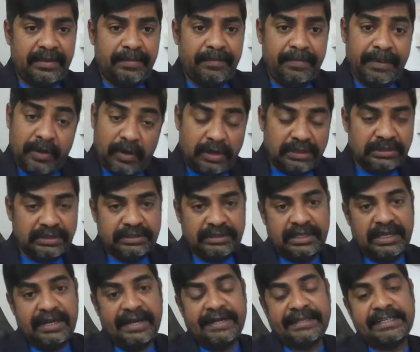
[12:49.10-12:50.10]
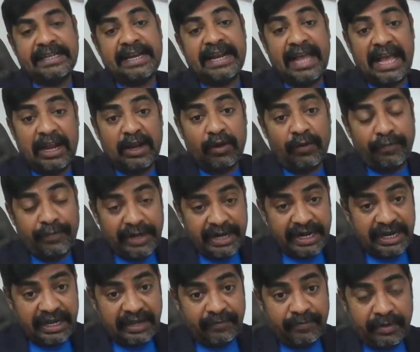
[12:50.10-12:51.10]
because it's a lack of
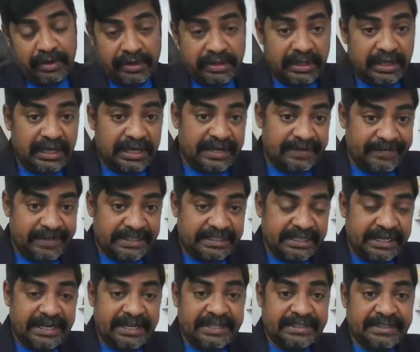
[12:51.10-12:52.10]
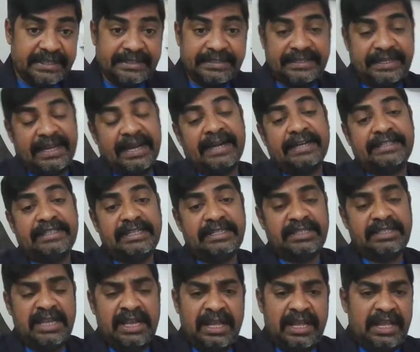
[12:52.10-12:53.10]
training for the investigators or
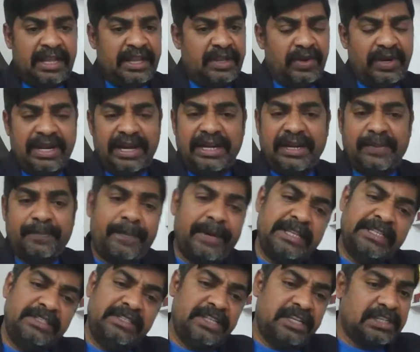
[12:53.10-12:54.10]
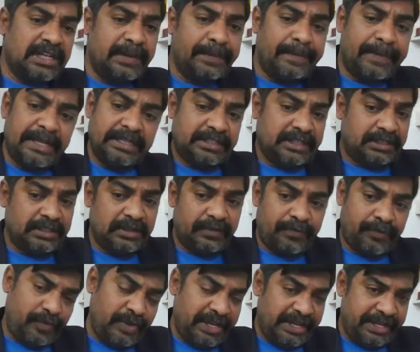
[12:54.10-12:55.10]
CRCs. You'll get bunches and bunches
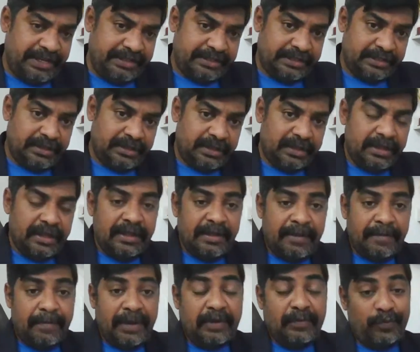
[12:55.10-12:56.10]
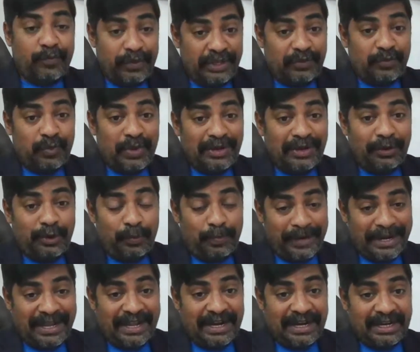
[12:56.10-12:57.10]
of queries. But which one to
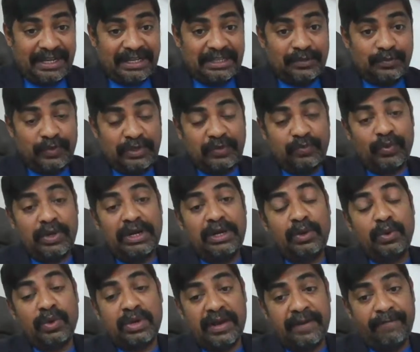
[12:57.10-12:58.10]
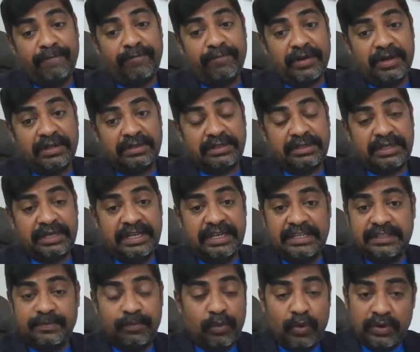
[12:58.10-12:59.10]
prioritize, which one to come first
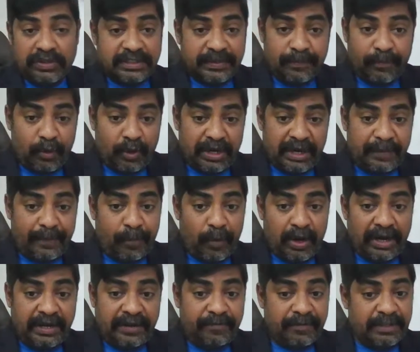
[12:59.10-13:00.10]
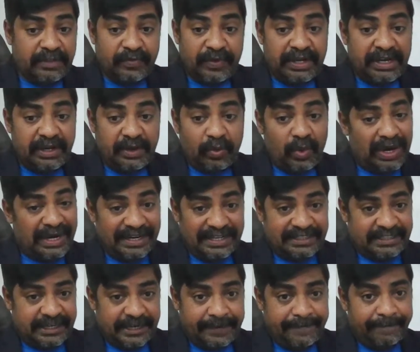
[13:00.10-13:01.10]
is most important point which we need to
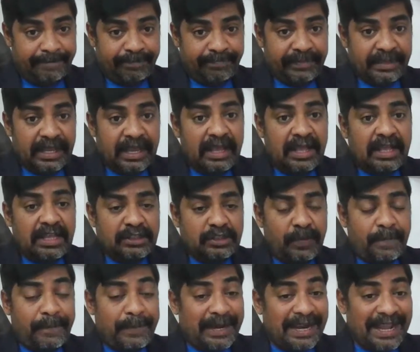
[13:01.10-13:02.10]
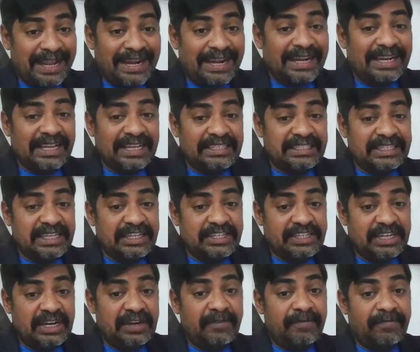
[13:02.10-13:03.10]
understand. So
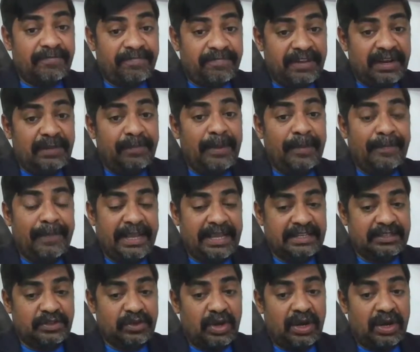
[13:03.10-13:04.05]
prioritization will be based